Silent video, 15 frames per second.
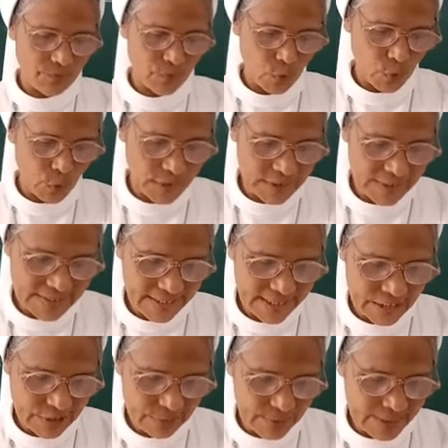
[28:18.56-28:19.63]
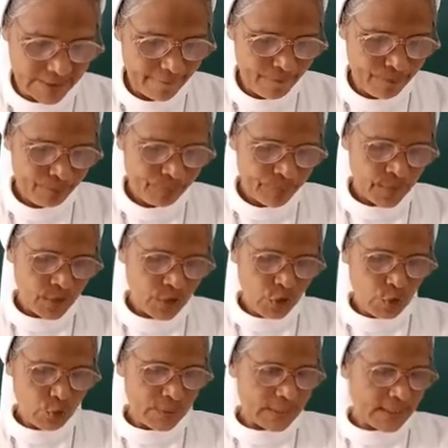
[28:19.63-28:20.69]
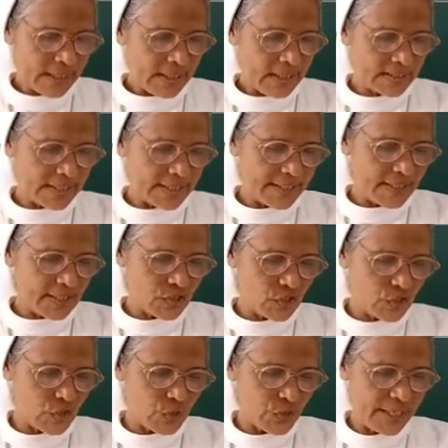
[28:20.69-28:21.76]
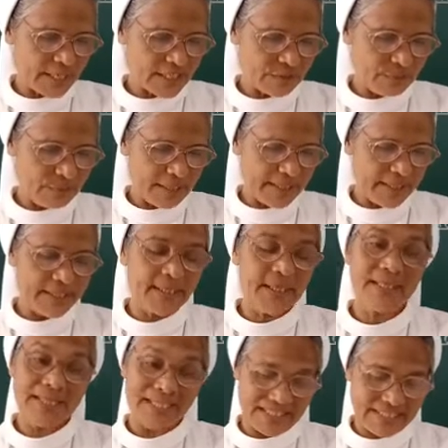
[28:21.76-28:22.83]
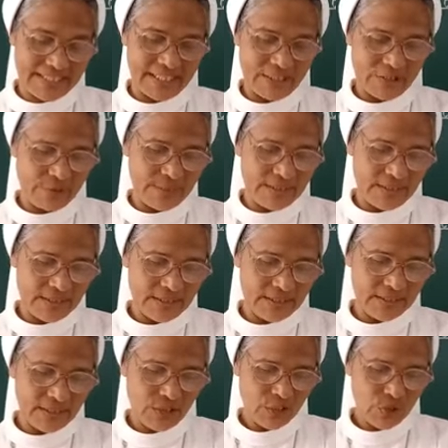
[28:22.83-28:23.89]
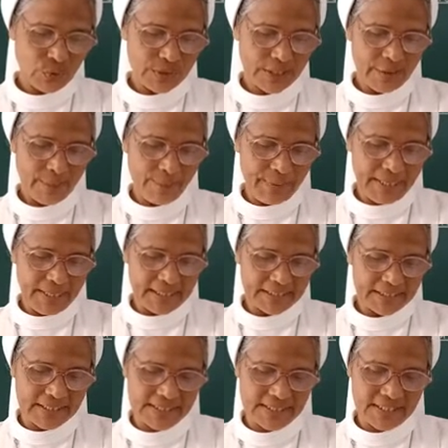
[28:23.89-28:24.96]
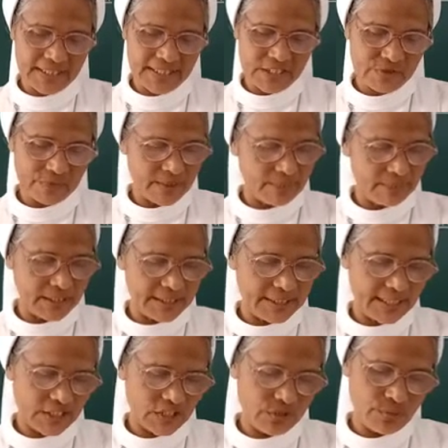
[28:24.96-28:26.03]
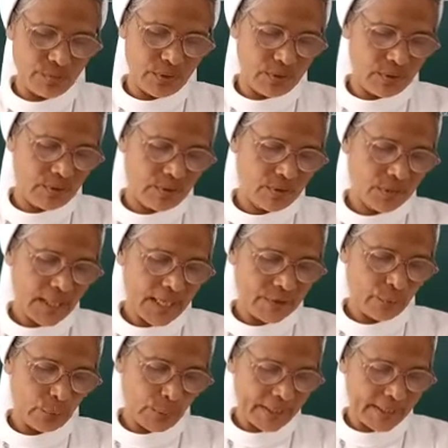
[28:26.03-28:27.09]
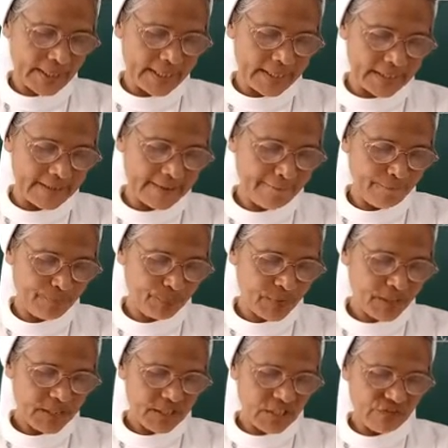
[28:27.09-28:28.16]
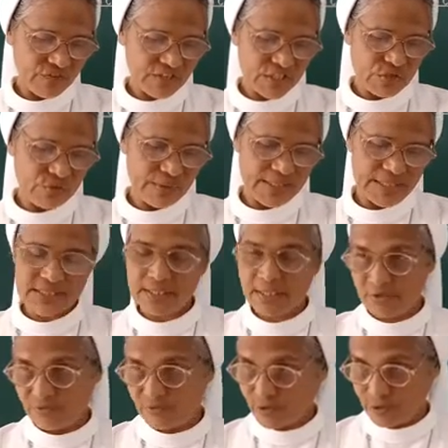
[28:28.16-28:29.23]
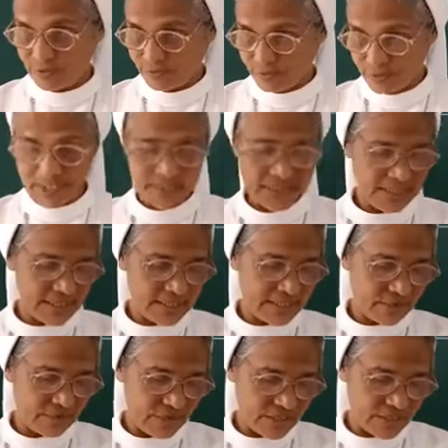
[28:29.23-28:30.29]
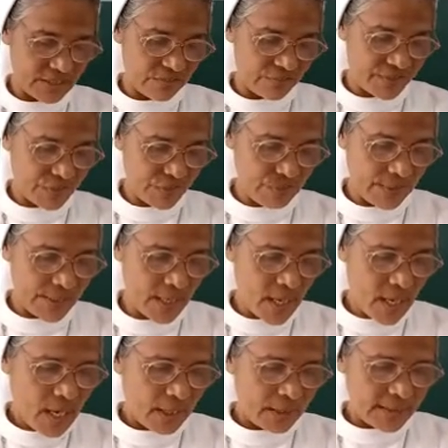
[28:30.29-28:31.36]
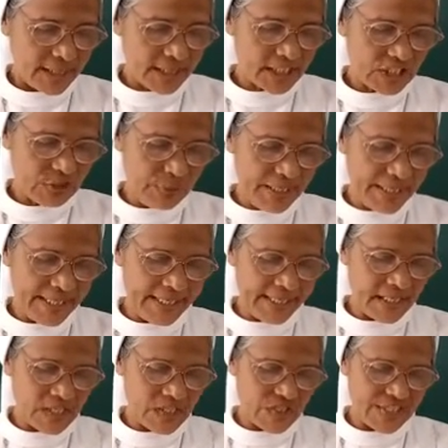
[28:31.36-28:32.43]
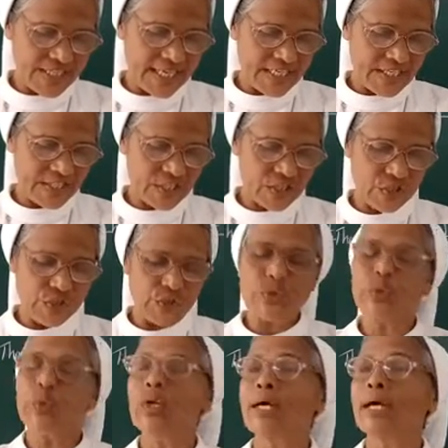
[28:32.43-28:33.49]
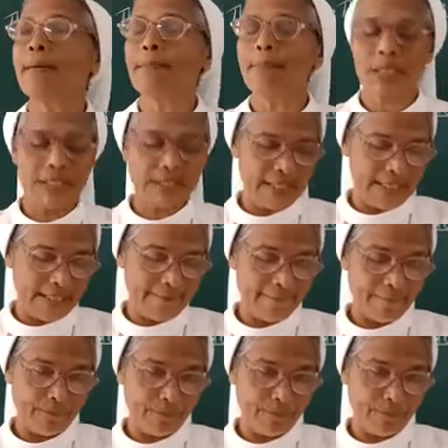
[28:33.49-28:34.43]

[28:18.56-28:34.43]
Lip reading: following statement. Your sentence should explain the statement. You can pick the sentence from the textbook and rewrite them. The first one is done for you. Okay, that is it. What is the first one? The experience changes you completely.